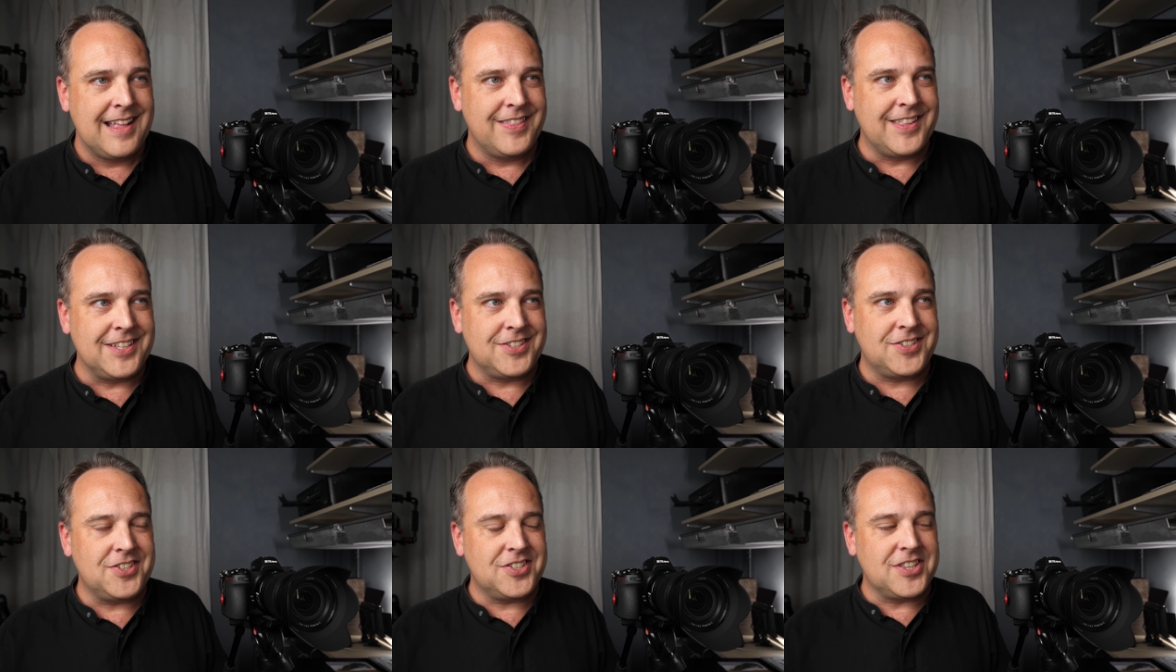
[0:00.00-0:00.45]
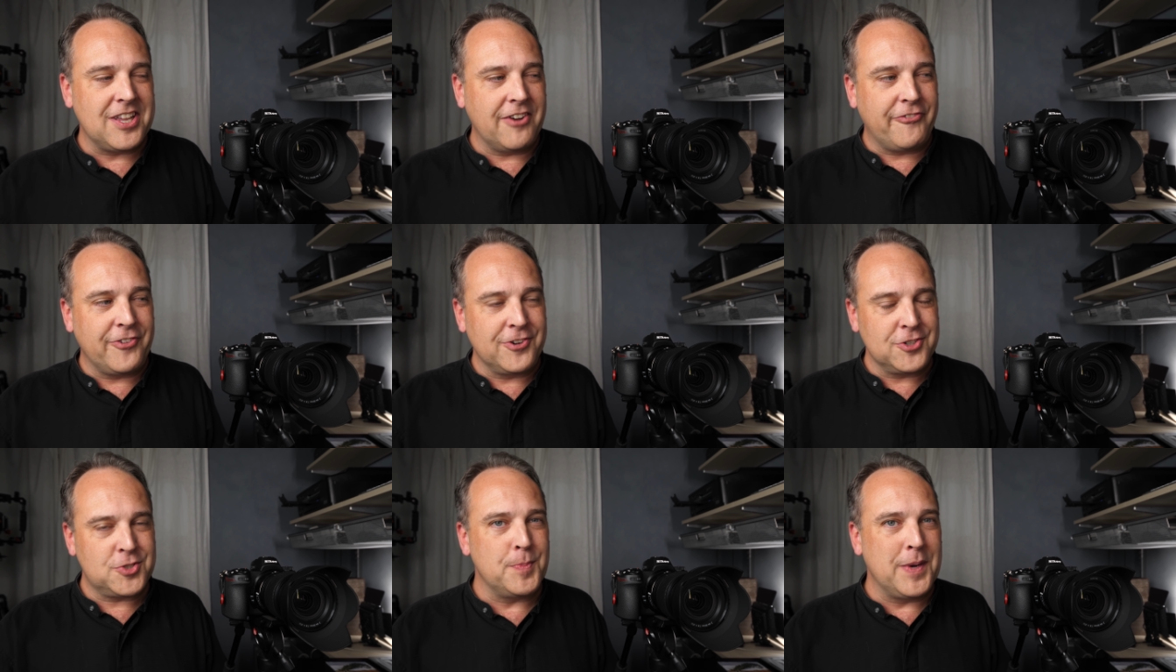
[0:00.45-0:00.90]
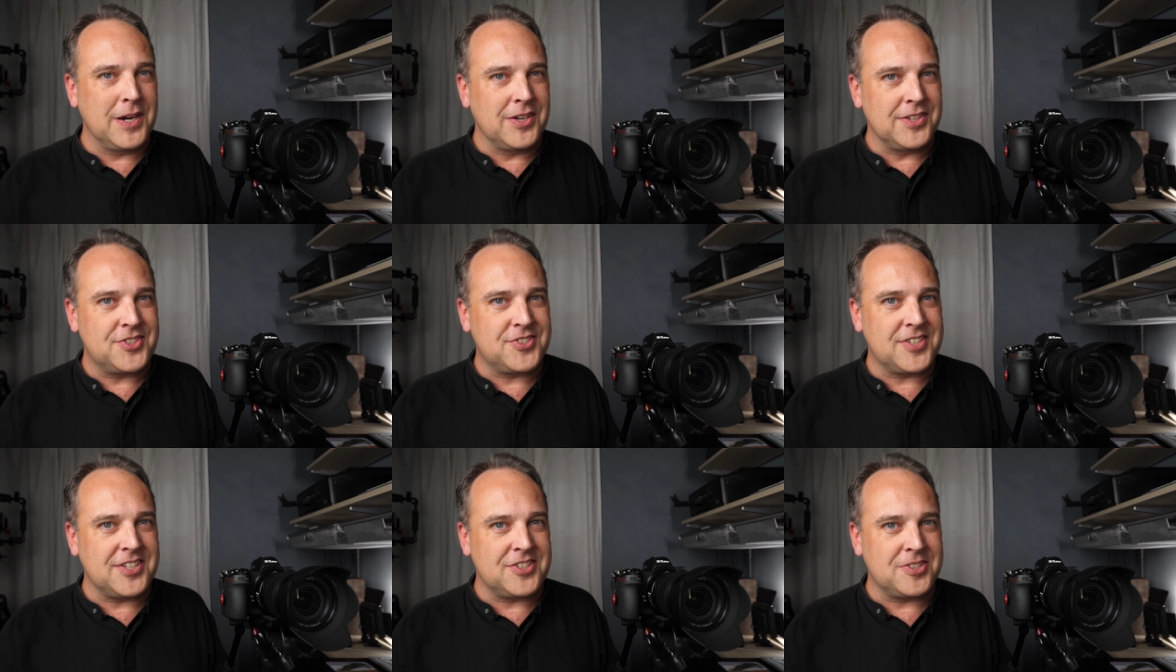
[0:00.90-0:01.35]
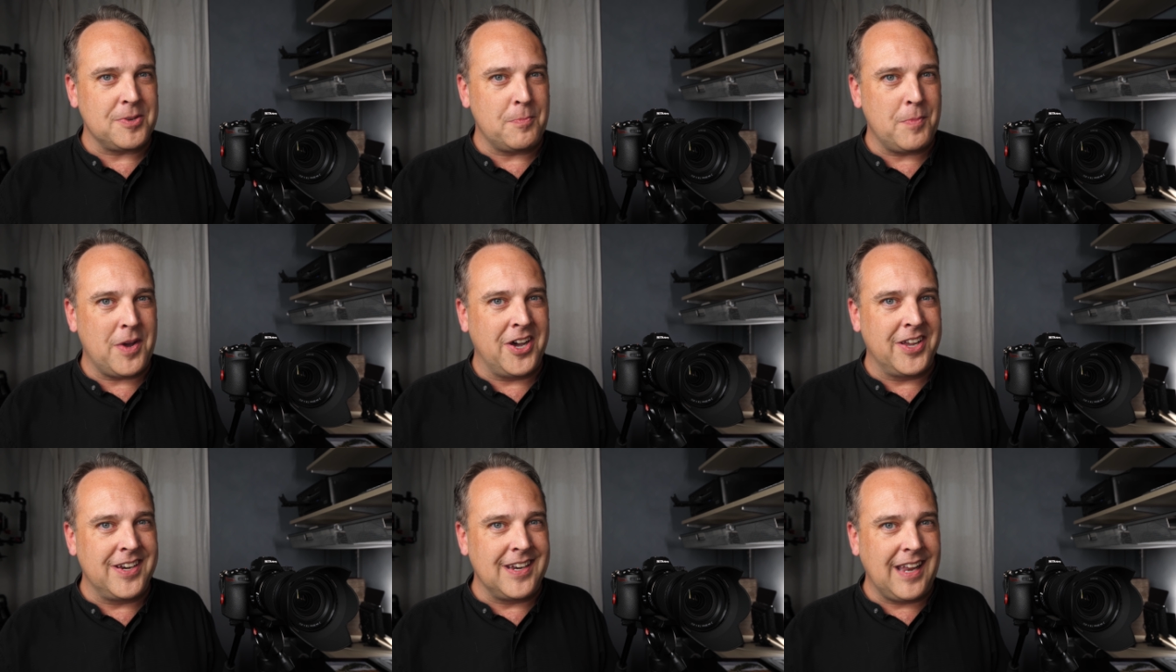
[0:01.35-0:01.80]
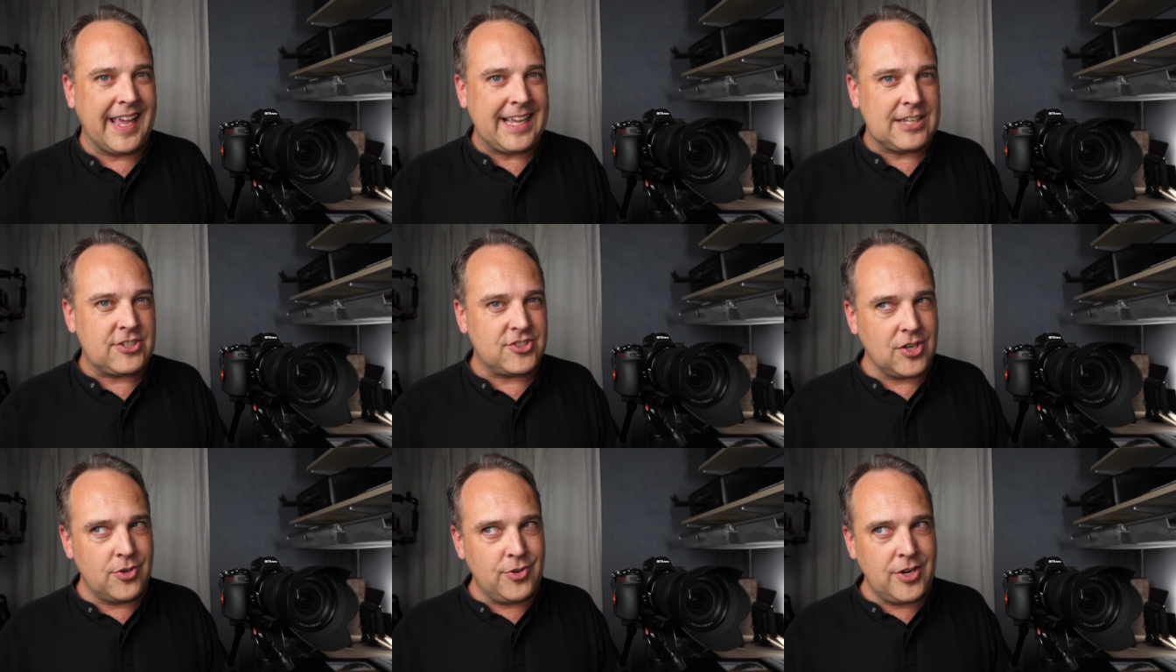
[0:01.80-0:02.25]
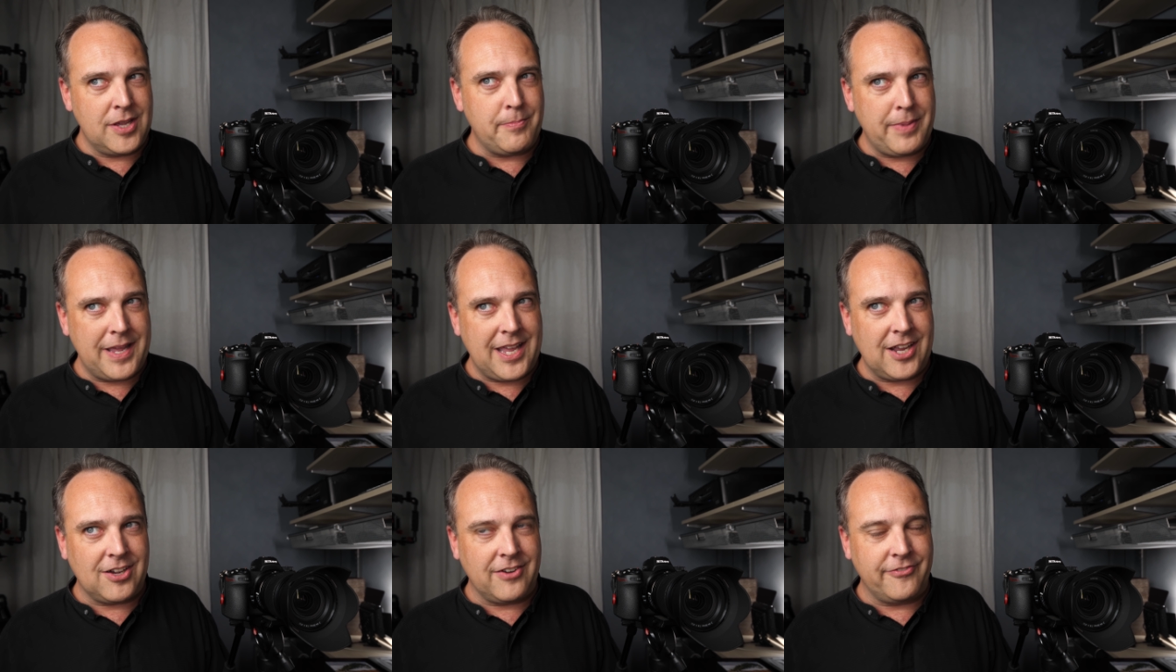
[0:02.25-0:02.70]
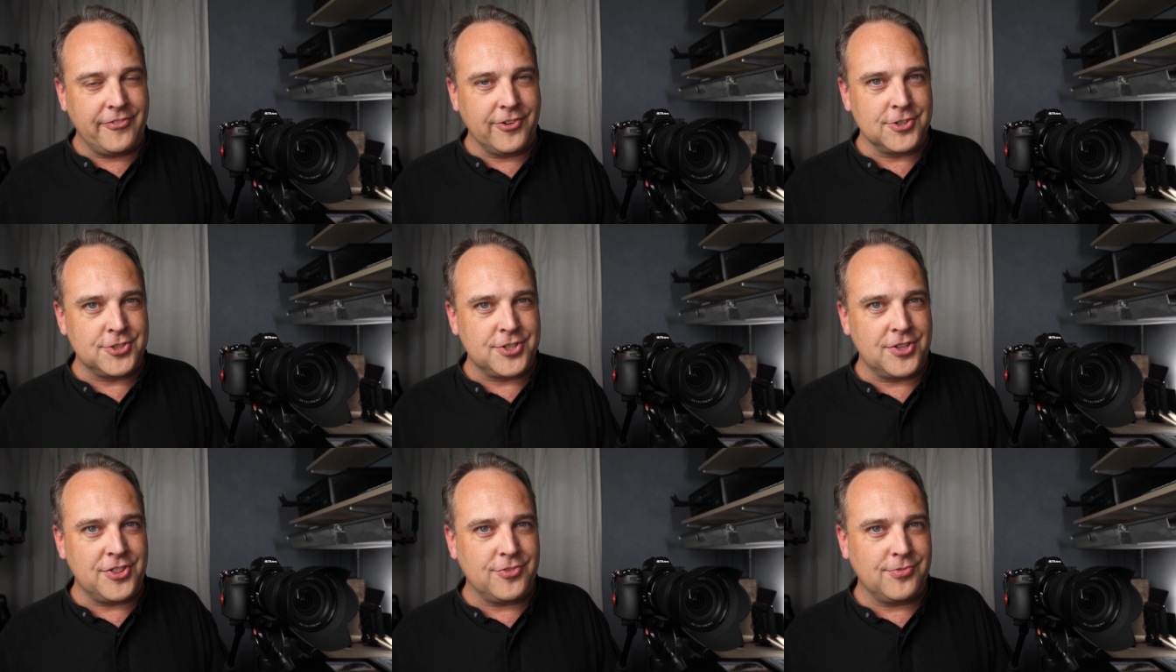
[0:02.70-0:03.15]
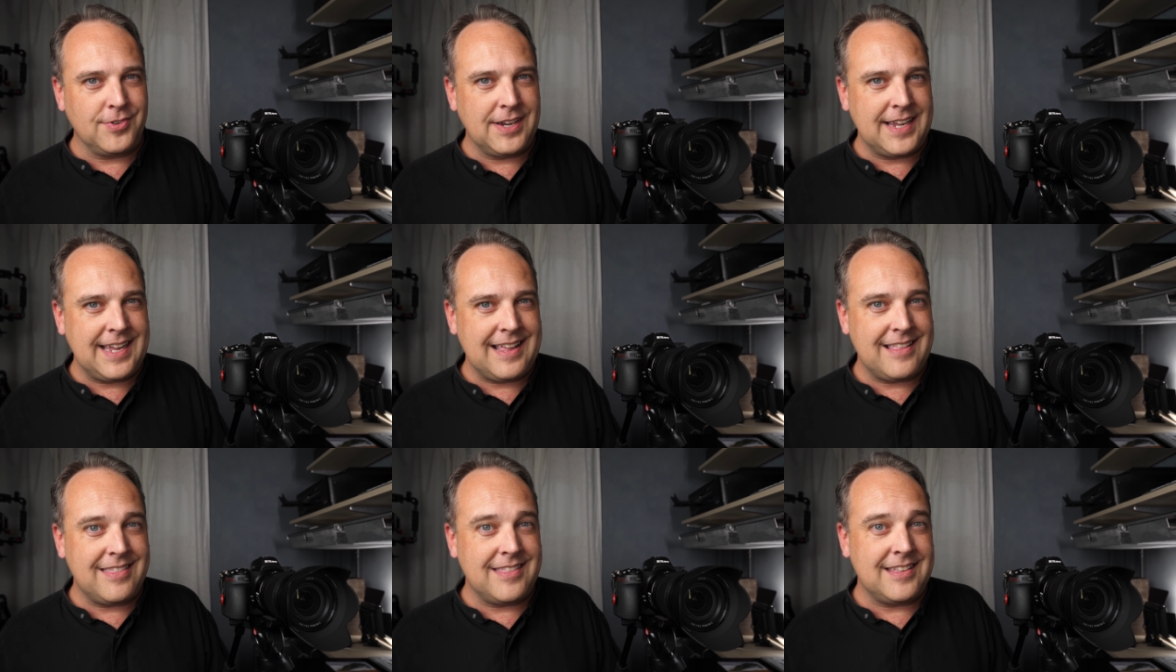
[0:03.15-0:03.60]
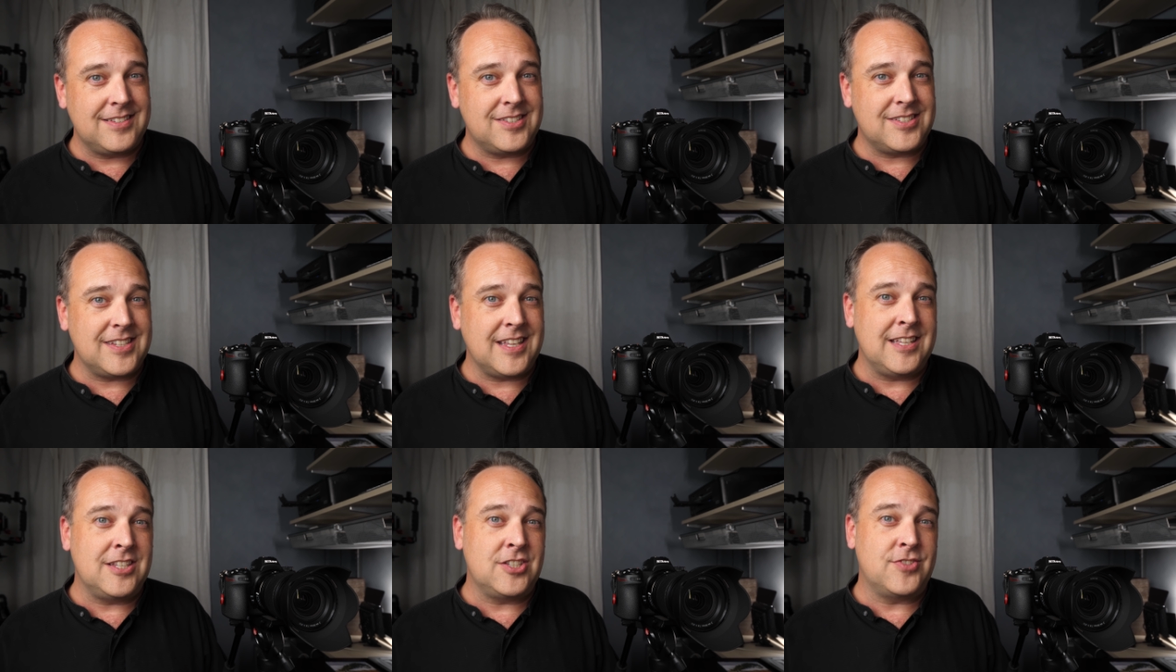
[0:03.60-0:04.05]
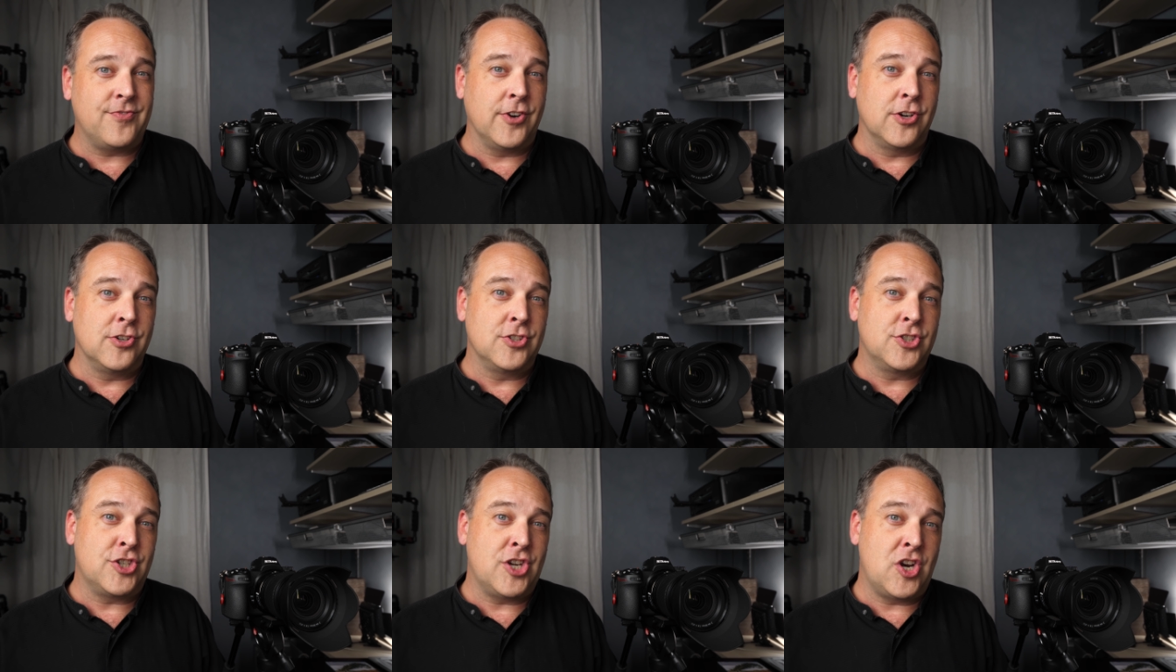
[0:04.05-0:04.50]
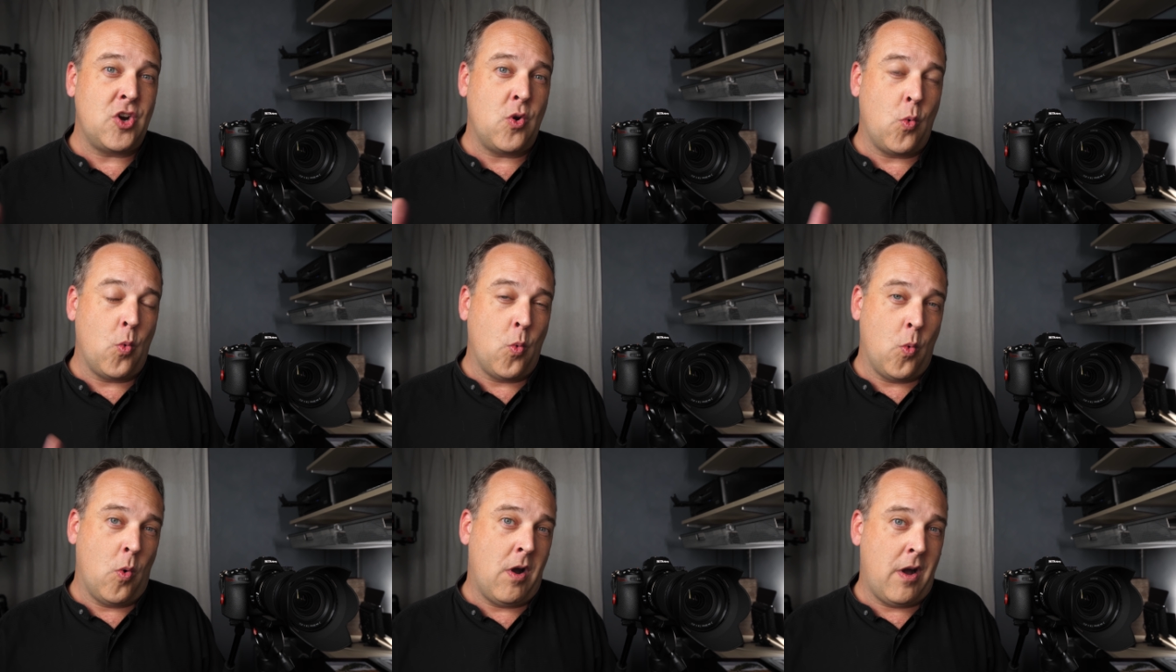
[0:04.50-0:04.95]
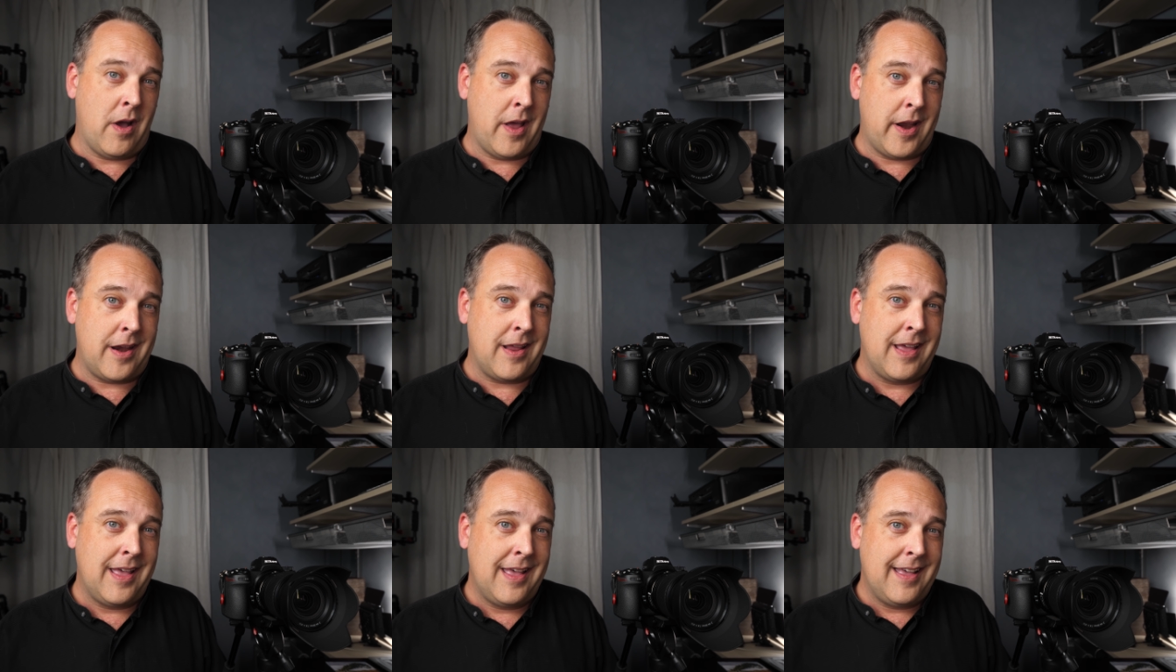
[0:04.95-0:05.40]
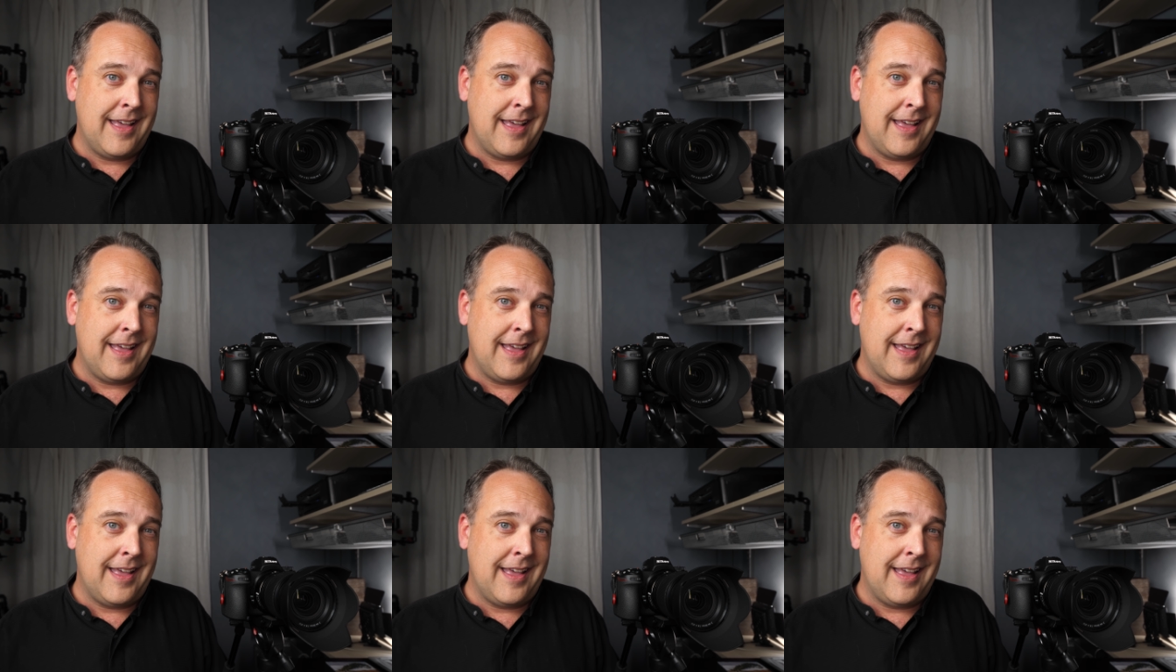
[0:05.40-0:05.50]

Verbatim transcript: This is their first mirrorless system. Unlike Sony being on version 3, this is version 1.